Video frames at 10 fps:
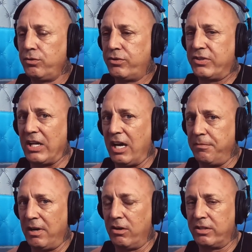
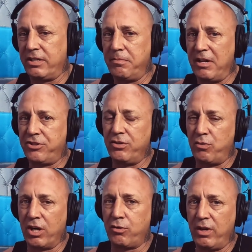side mount, because you
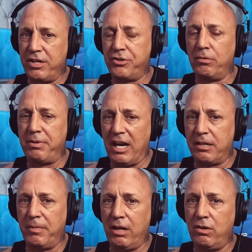mentioned recreational
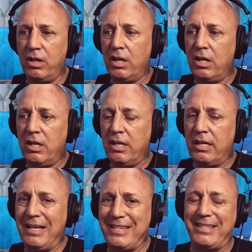back mount,
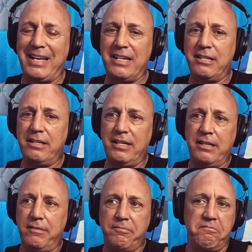is that
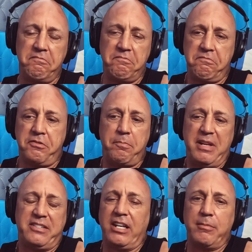the
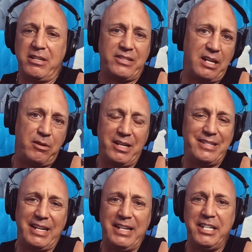best thing about side mount
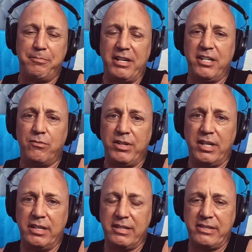is that independent
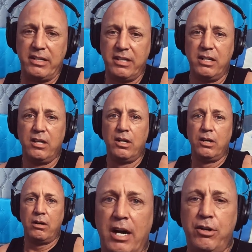redundancy.
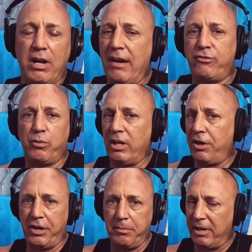I don't have to rely
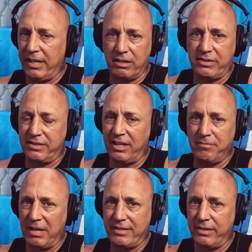on anybody else to
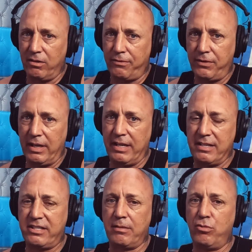save myself. And
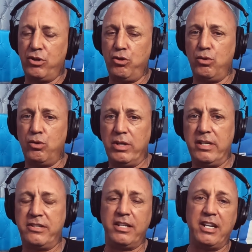as someone who
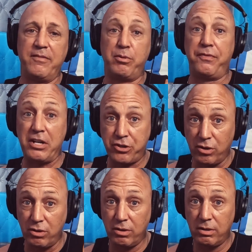is a dive
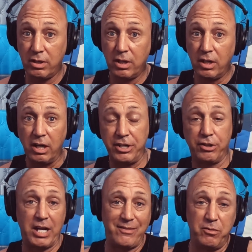professional, and
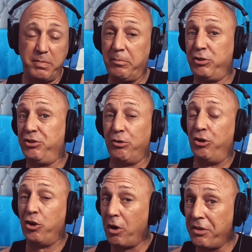you're diving with people you
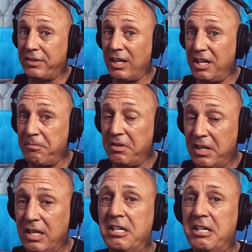don't know all the time,